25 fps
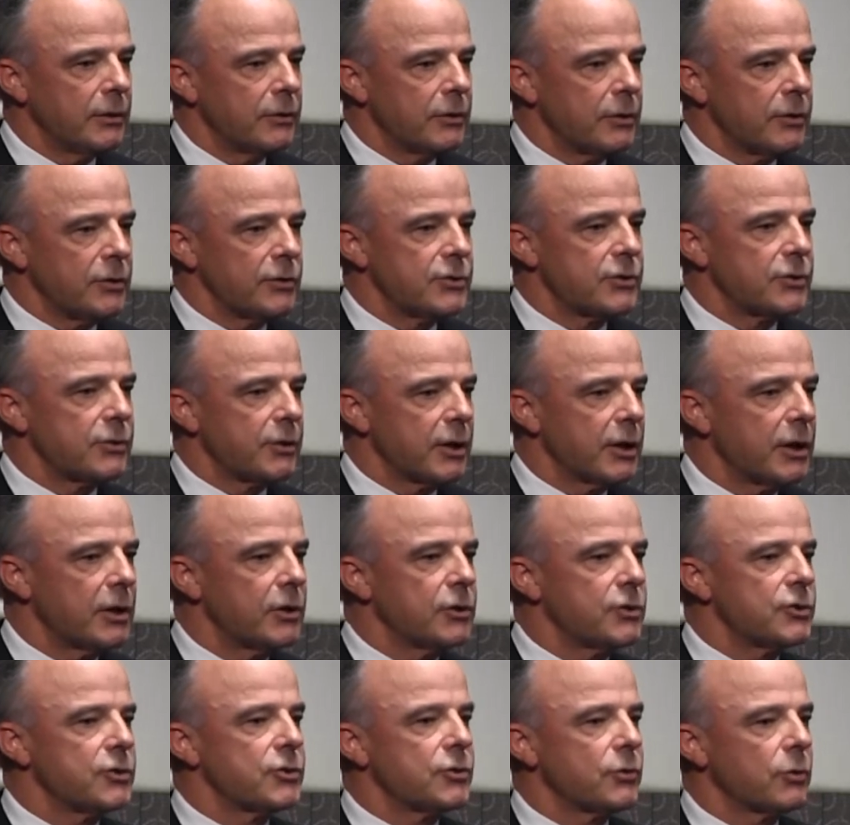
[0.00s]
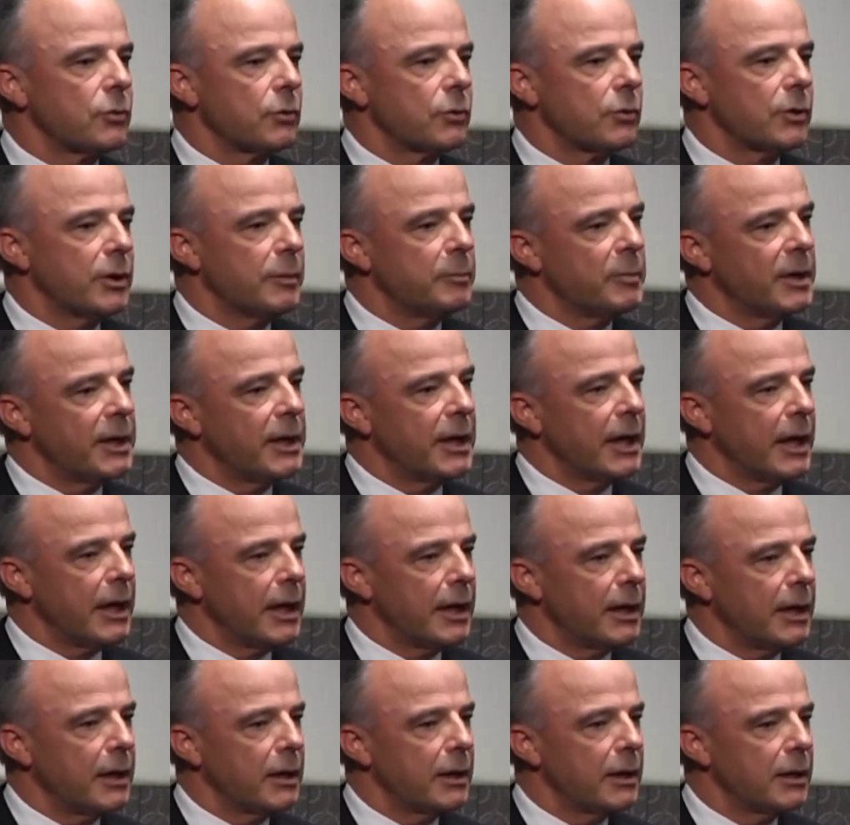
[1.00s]
that Australia's story
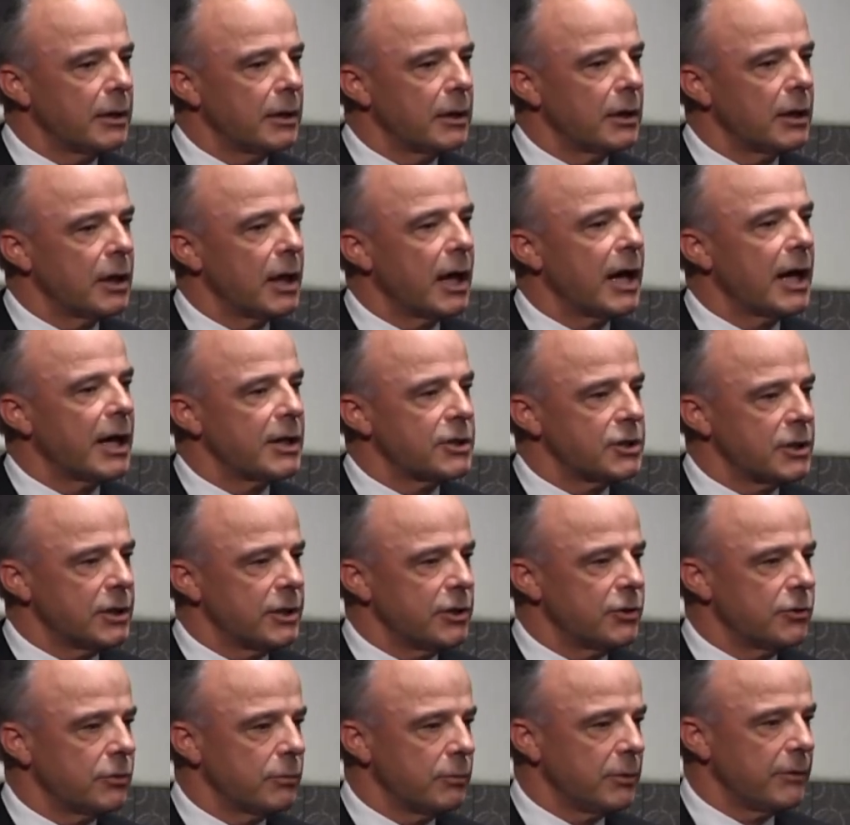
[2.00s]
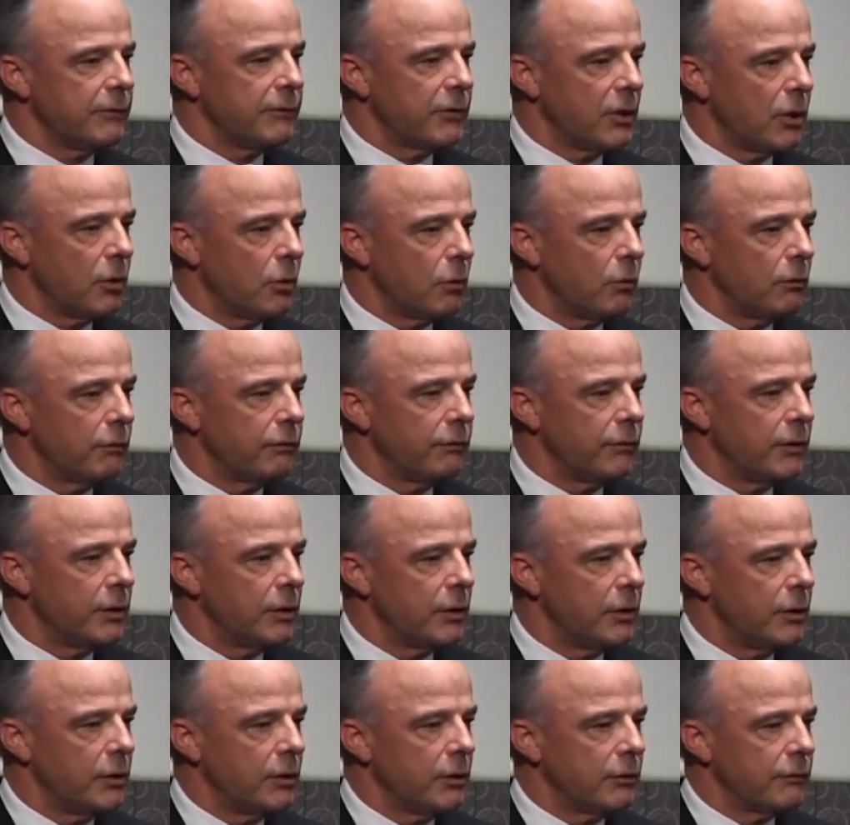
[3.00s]
began largely to evolve
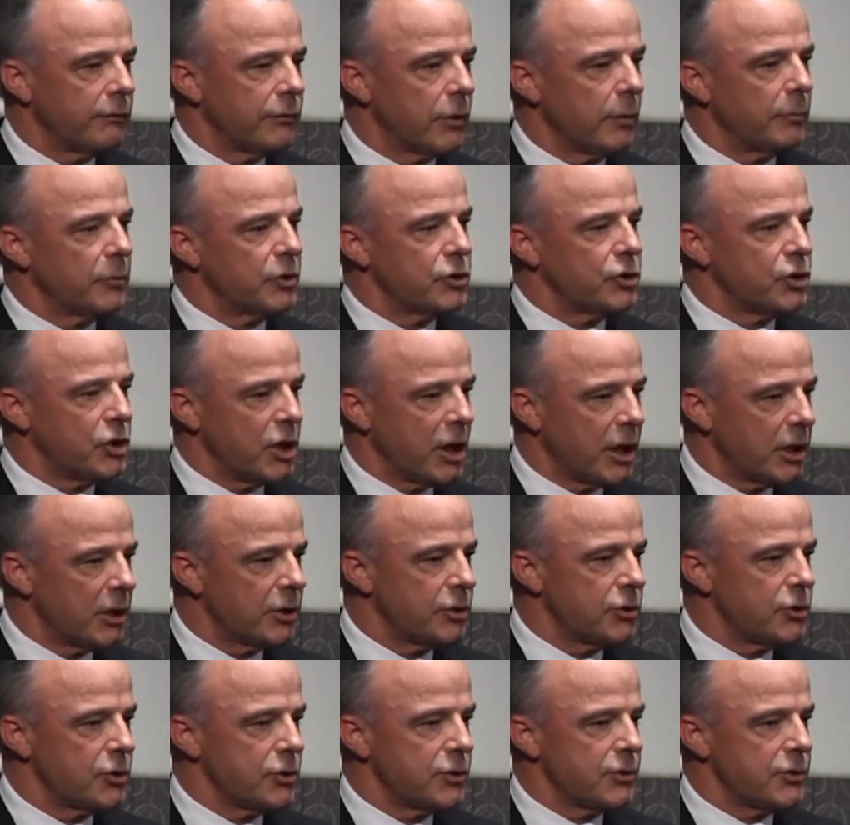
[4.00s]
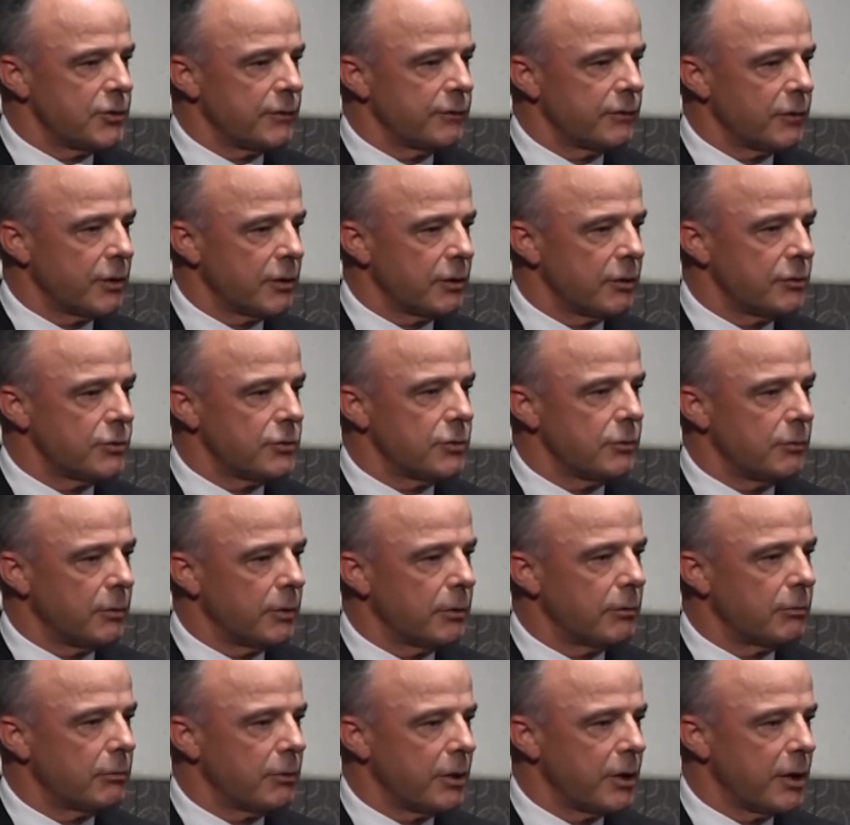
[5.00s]
from the challenges of those who
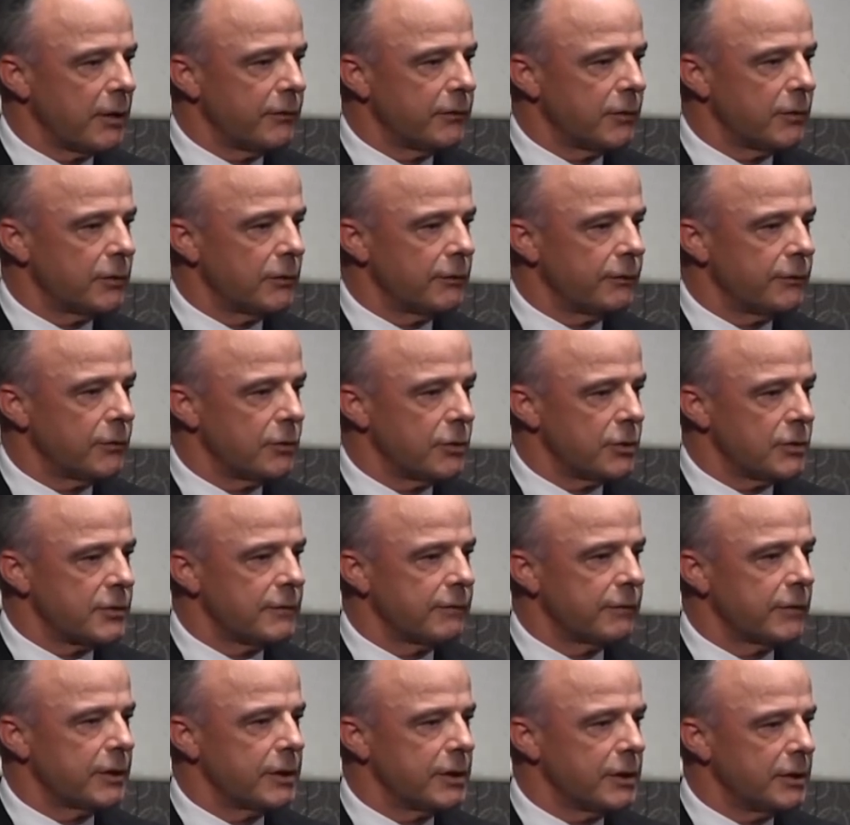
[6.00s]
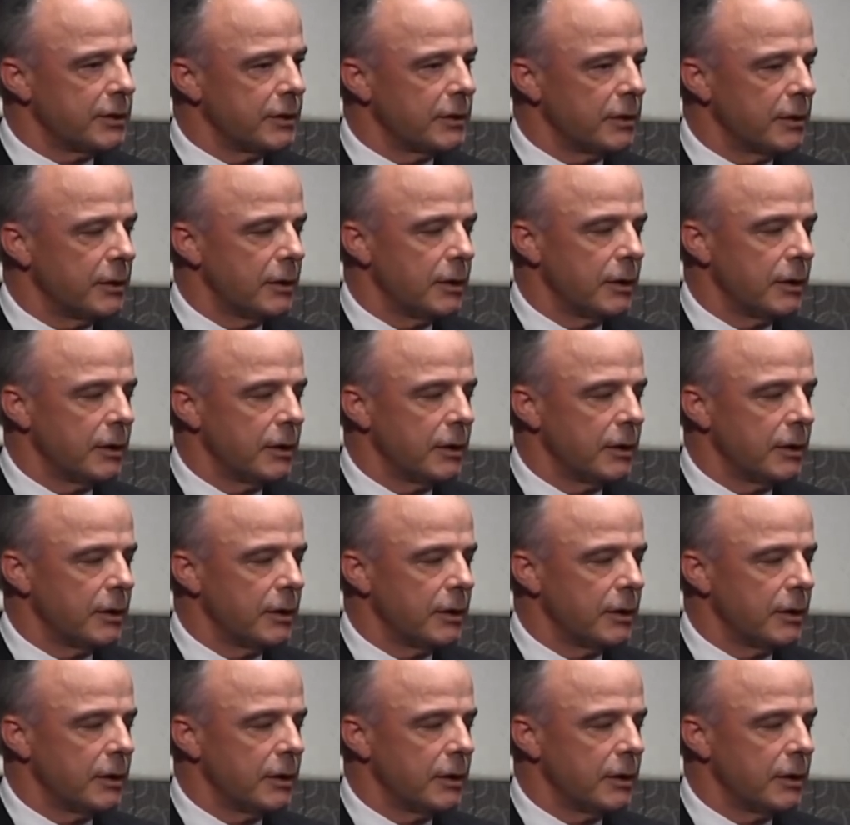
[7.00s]
had arrived at the First Fleet,